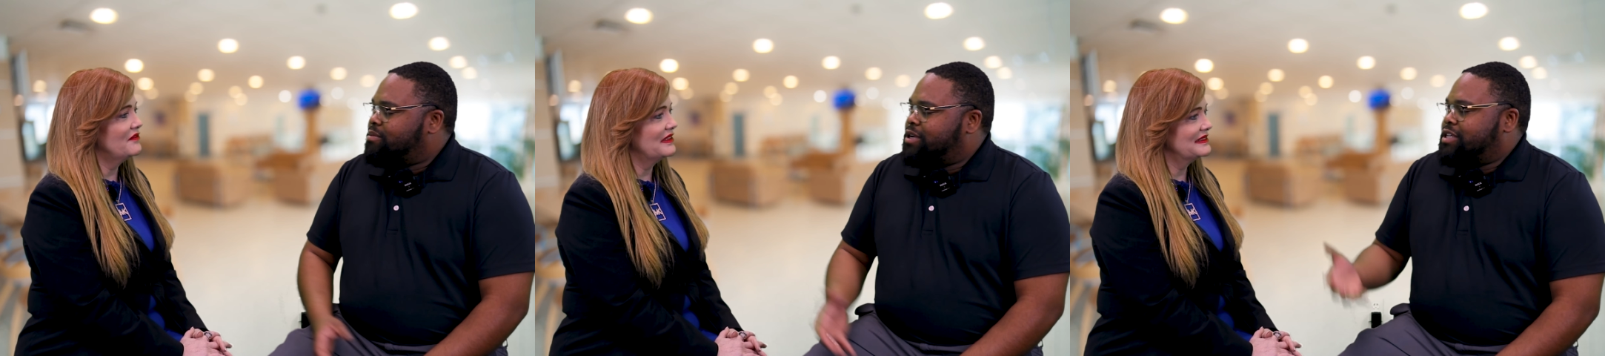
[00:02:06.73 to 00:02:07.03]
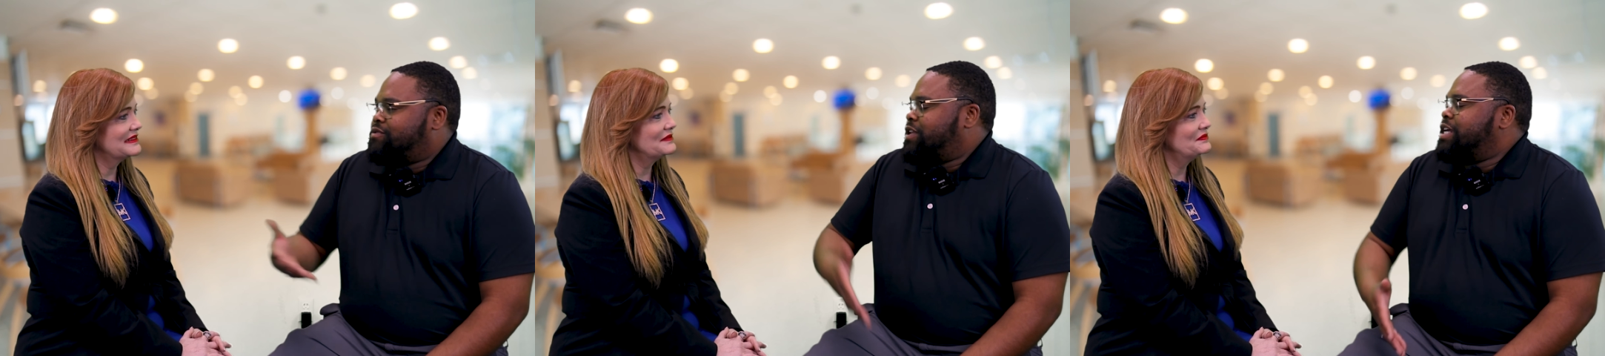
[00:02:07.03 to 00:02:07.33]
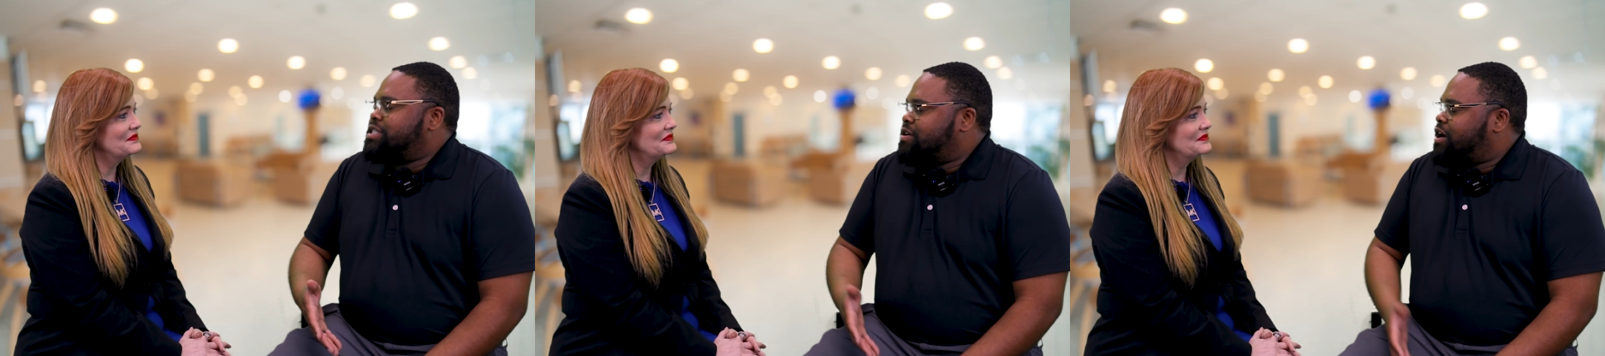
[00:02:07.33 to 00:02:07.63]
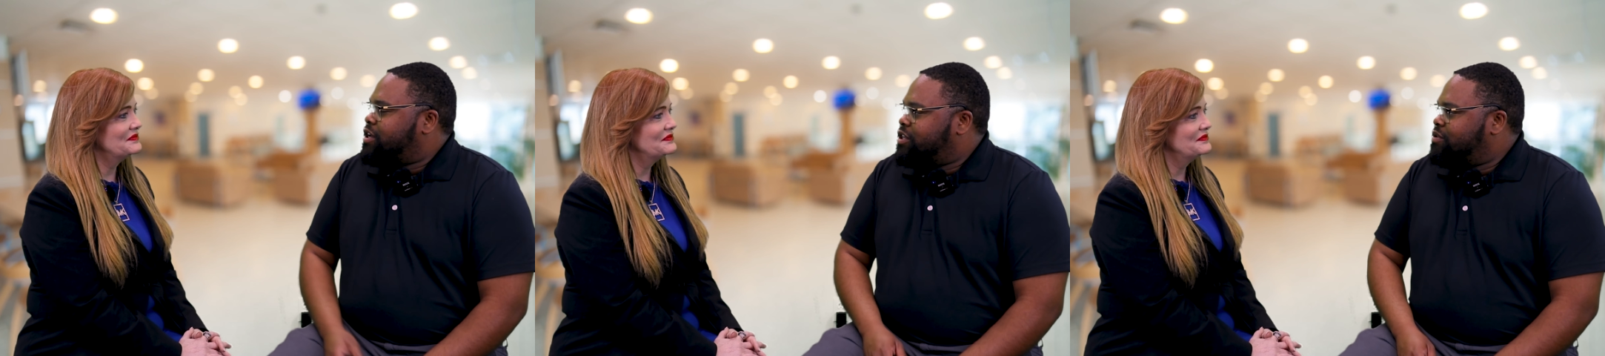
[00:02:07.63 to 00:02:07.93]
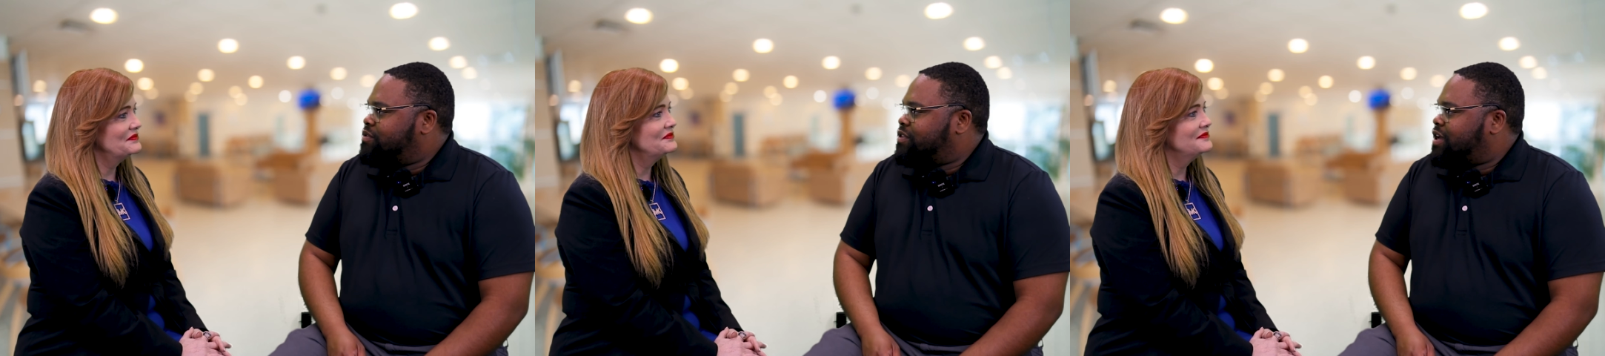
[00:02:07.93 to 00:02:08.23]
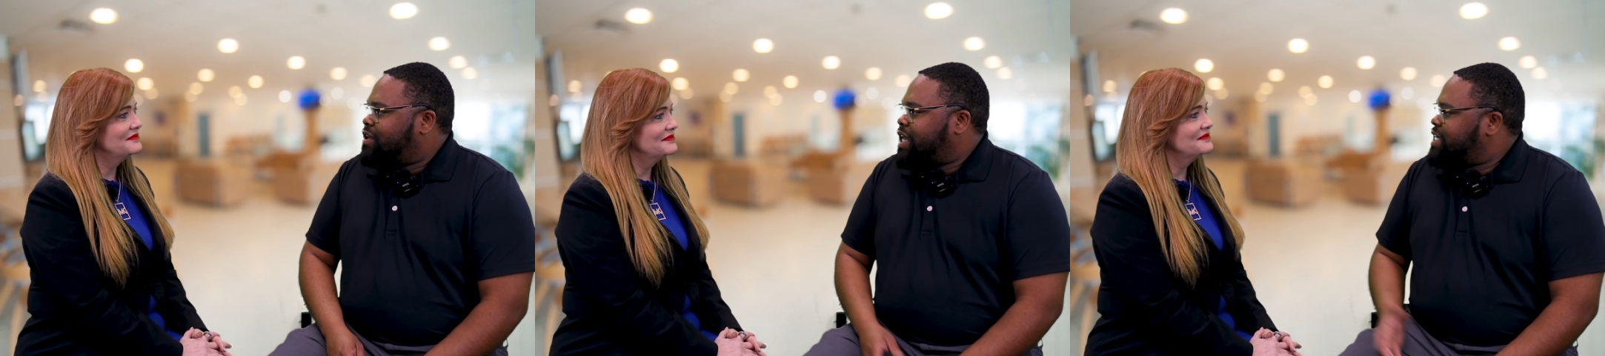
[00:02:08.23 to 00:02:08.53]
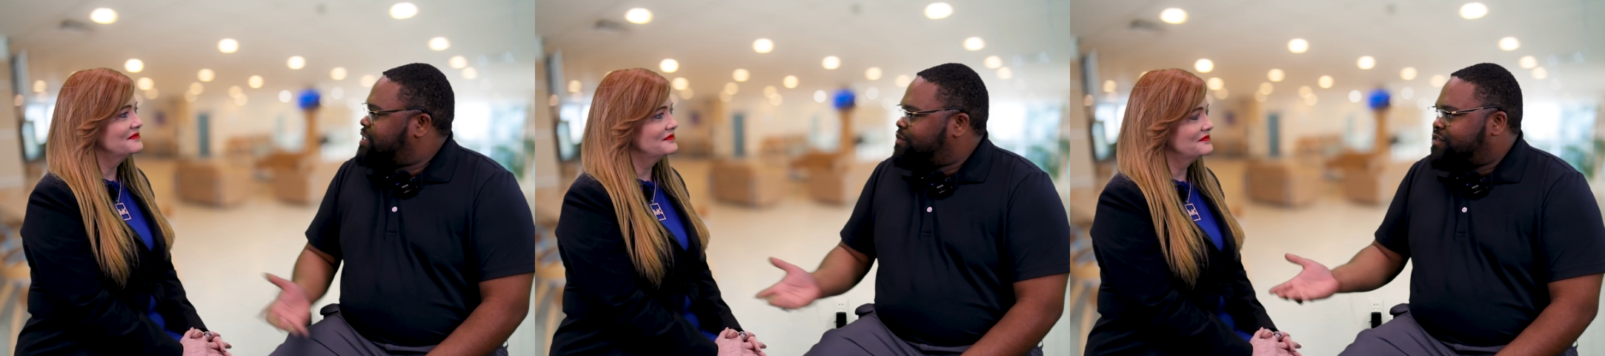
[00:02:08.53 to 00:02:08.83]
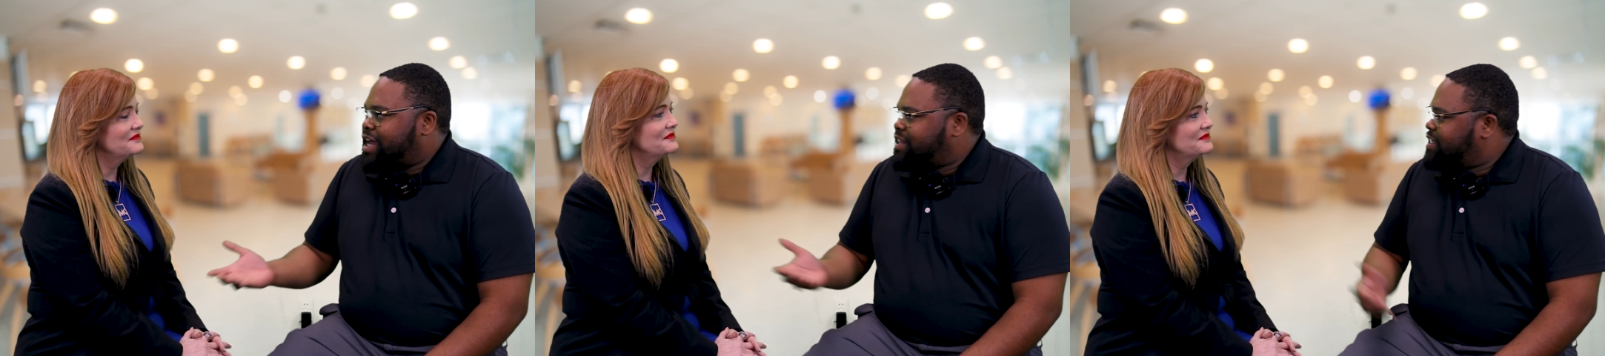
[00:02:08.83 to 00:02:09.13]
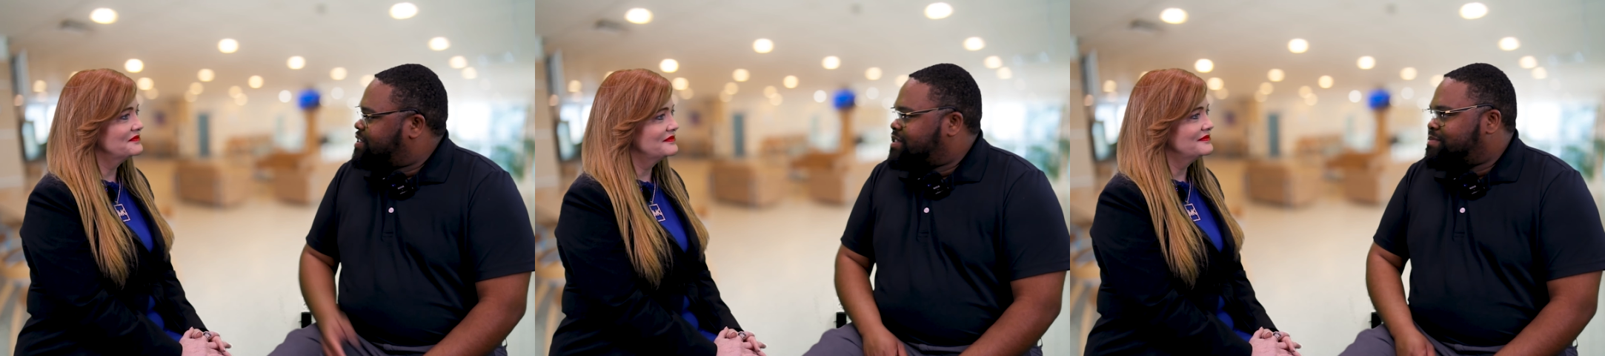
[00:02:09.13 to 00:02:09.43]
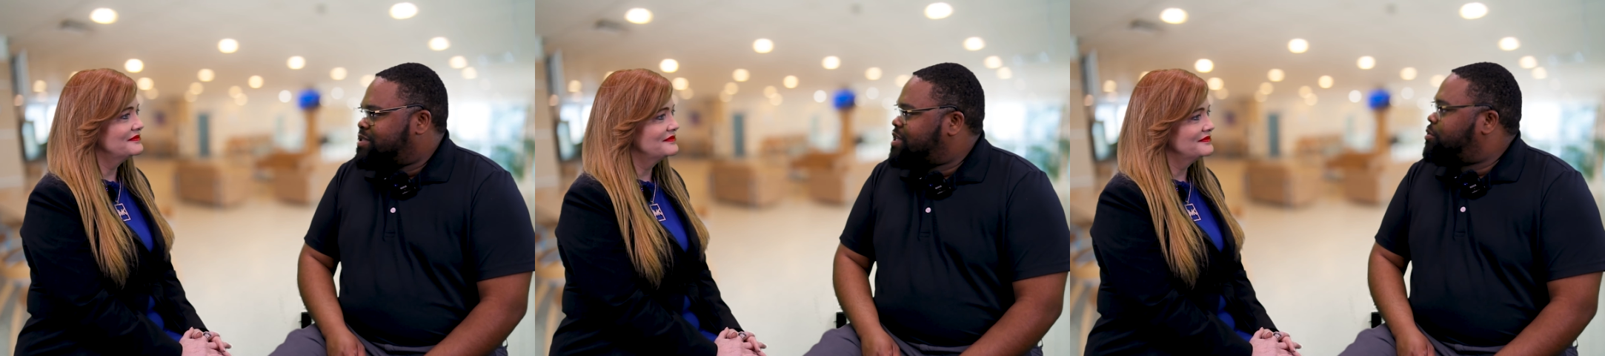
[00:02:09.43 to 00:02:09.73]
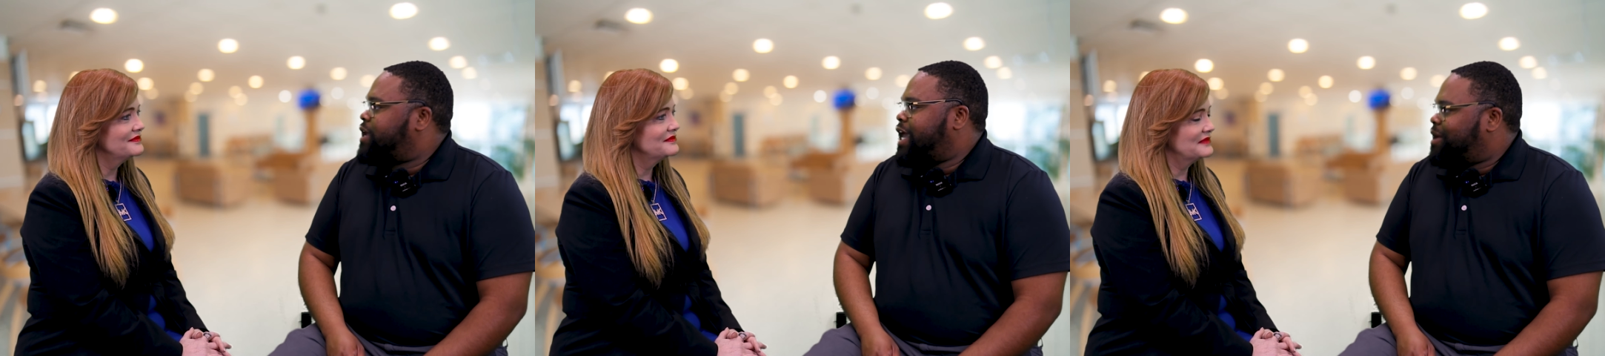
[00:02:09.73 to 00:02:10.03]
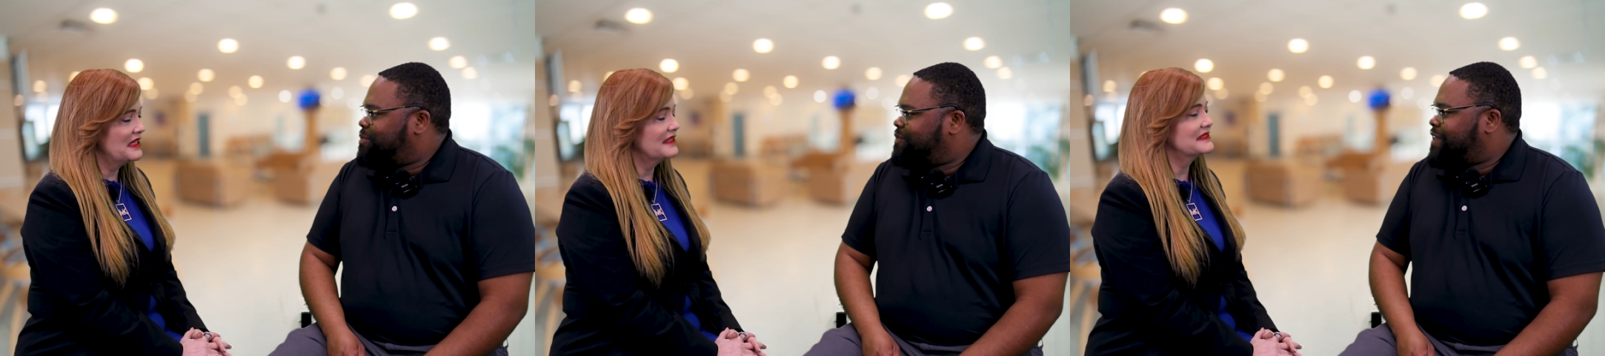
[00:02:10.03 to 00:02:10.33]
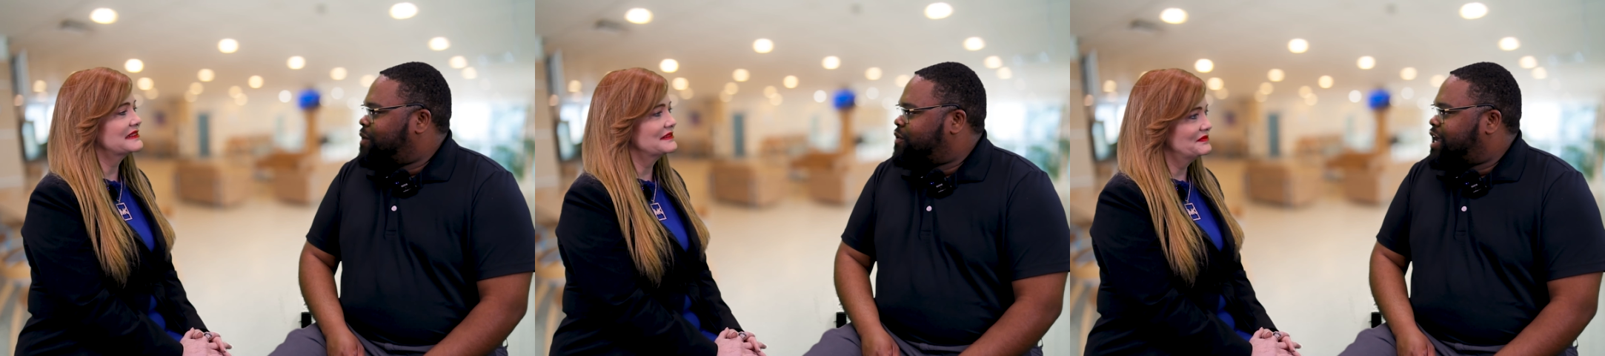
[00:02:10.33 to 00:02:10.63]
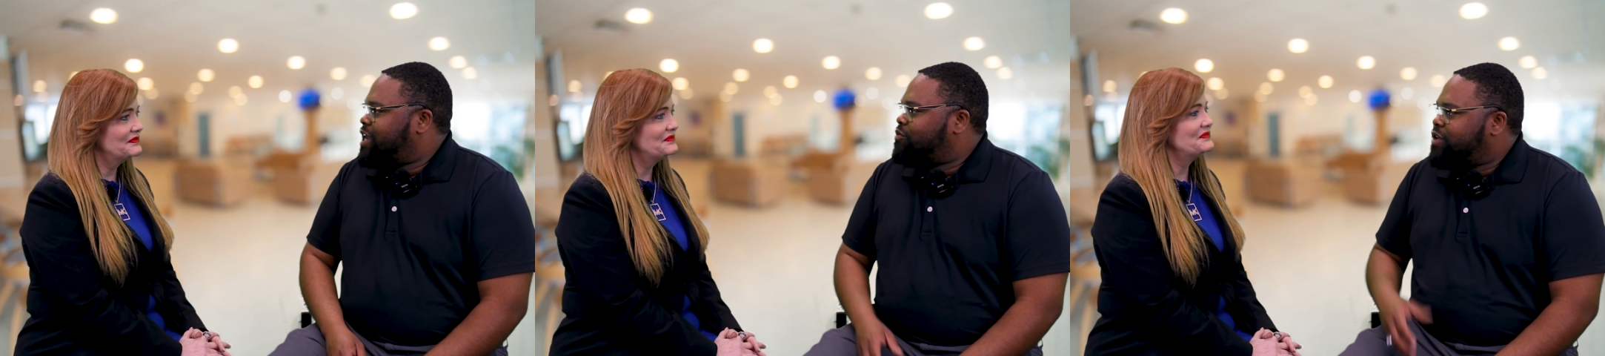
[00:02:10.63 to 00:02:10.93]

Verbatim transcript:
Speaker 1: Love it. But as relates to our youth, uh, like I said, we've got this summer camp yes. that we're kind of